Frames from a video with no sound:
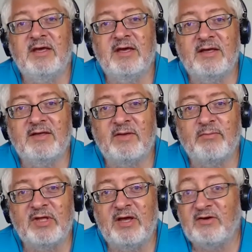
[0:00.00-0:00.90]
Uh,
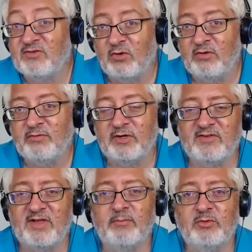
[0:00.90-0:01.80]
something Aristotle, for
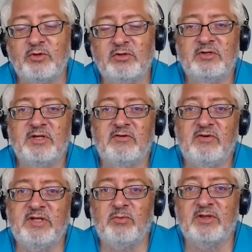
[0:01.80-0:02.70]
example, would not
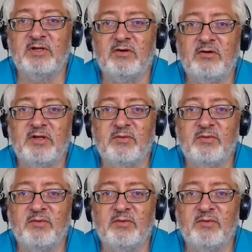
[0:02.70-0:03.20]
agree with at all.